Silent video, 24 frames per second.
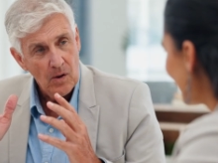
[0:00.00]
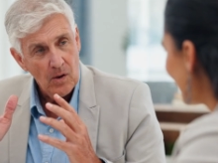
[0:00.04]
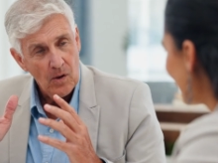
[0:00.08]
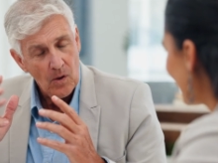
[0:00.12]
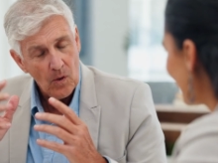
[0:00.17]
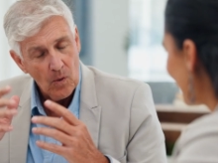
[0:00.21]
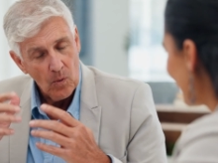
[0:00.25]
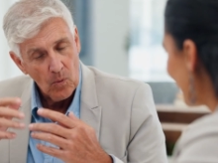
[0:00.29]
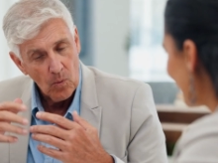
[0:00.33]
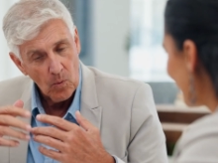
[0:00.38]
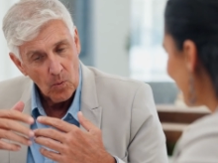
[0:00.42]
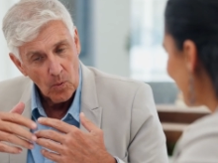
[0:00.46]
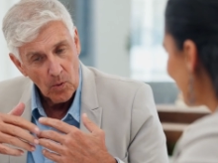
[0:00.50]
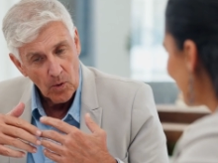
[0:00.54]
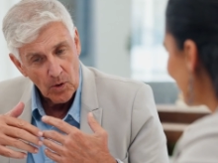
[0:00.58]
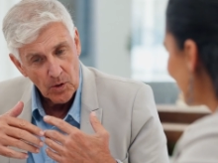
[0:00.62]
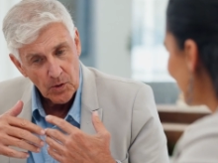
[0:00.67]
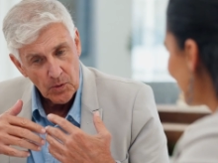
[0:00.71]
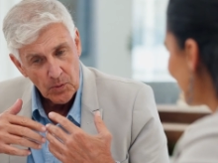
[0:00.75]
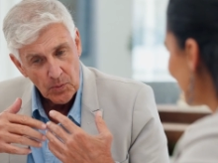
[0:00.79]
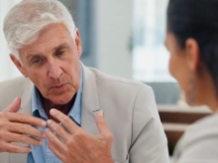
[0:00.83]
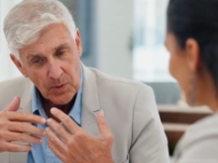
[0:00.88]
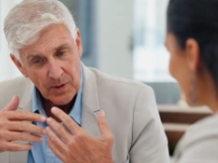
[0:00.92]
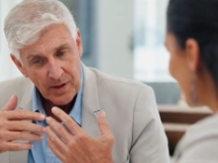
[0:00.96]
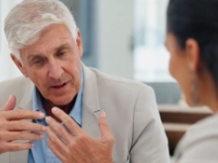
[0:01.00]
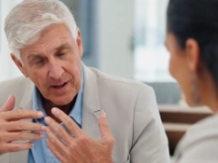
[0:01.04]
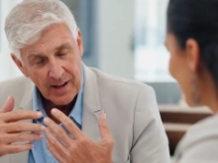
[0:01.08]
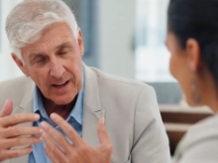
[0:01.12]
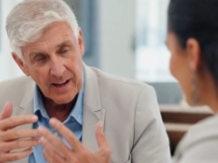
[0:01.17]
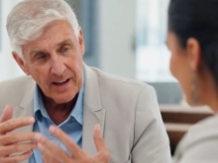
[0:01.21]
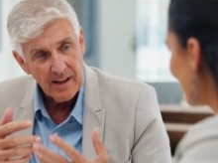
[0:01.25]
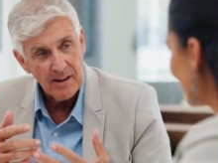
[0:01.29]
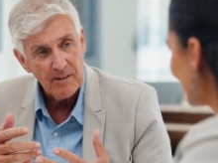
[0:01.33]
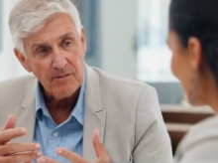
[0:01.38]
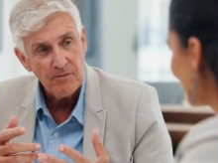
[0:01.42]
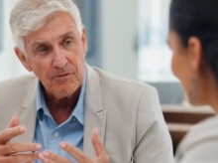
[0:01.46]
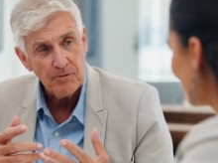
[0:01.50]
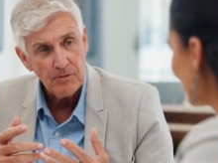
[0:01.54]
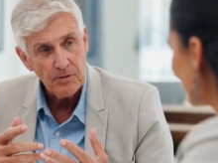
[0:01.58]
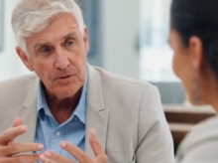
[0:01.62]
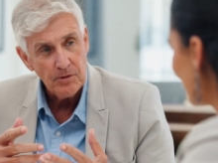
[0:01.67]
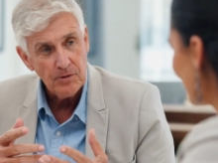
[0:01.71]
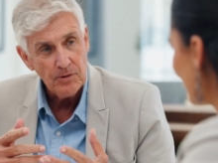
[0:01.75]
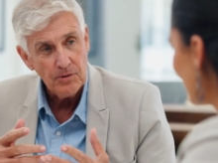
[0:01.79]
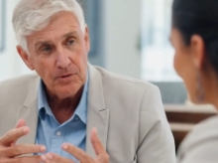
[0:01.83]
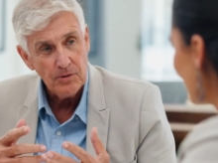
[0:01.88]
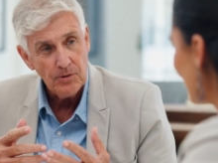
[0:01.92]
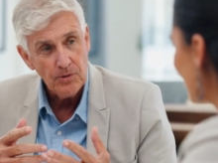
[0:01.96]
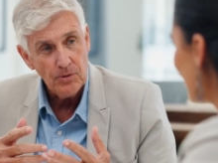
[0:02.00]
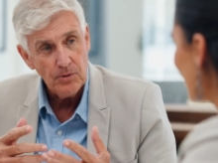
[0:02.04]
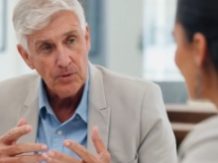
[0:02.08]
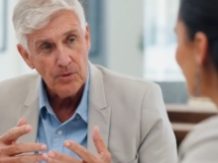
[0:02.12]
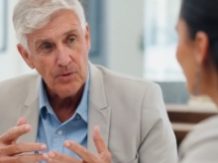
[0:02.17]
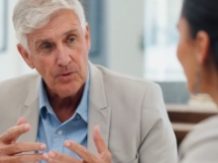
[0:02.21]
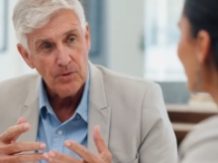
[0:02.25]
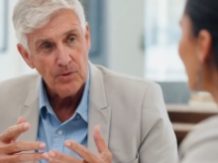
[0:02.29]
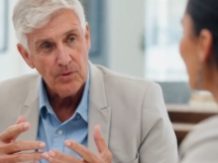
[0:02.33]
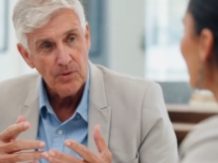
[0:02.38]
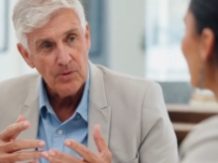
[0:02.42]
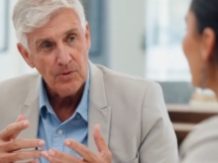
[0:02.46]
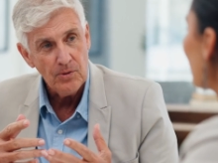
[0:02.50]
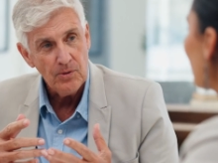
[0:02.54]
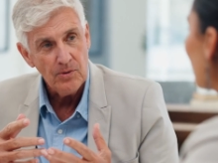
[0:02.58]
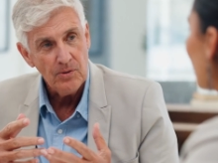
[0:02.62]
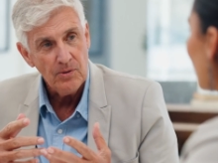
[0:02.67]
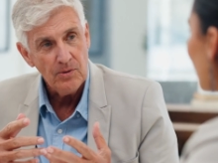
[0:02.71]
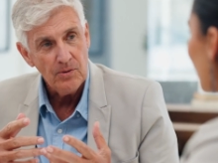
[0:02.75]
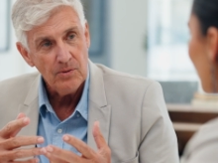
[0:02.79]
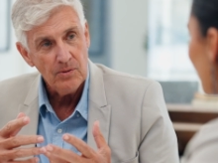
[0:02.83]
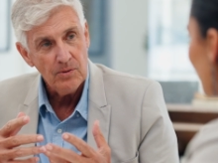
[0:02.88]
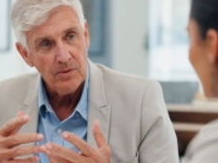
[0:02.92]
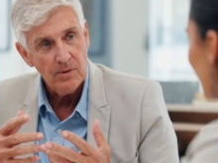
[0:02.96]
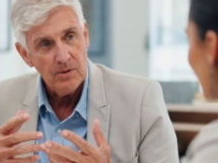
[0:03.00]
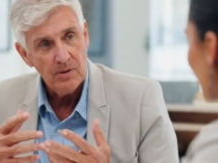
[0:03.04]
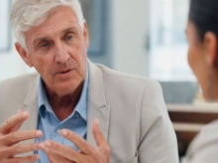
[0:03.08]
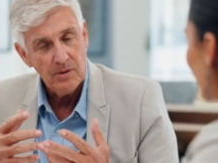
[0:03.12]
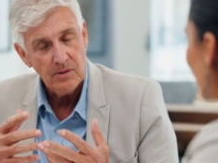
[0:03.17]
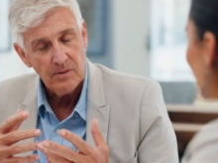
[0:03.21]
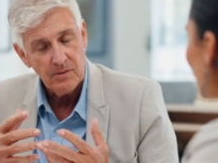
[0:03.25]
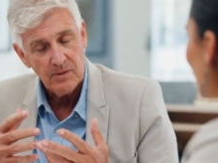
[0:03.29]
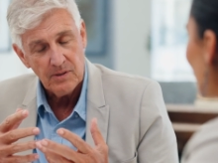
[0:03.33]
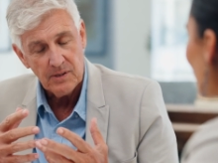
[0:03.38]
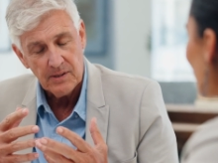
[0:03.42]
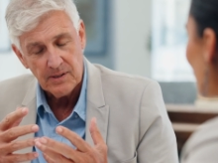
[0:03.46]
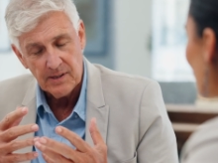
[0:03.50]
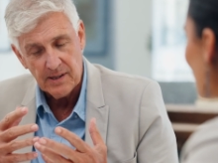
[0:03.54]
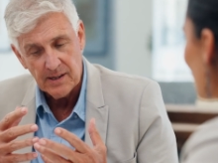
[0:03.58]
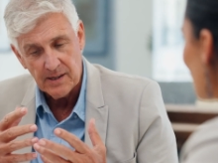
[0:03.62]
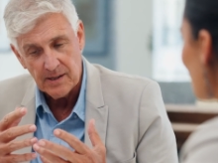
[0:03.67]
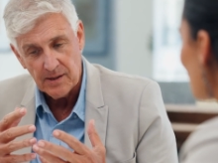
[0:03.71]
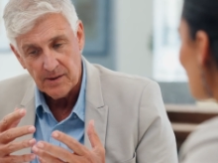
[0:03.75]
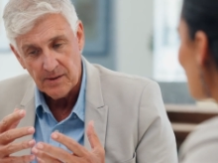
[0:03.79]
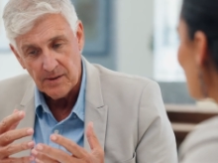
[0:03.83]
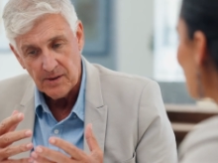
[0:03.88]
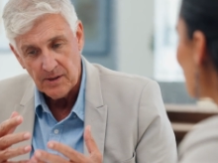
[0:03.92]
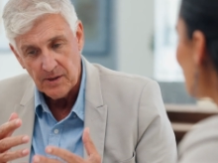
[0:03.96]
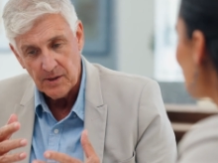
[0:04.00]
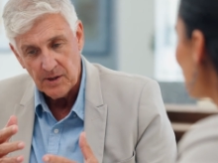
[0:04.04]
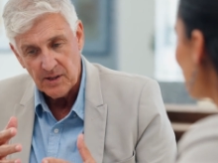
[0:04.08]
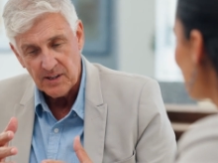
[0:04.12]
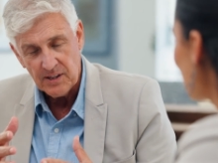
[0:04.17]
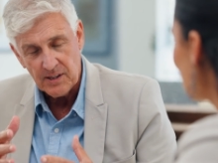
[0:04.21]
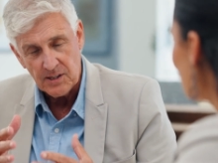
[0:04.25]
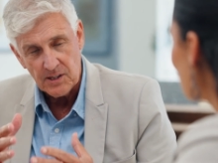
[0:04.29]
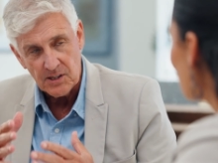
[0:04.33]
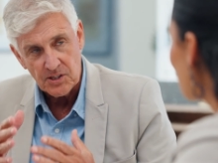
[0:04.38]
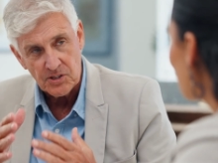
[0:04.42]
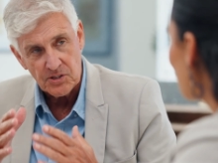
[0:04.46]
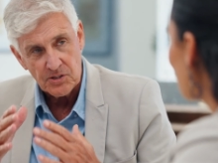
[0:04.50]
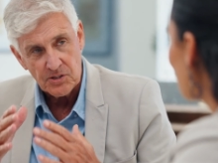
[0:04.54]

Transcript: by your career coaches, by your mentors, and so you can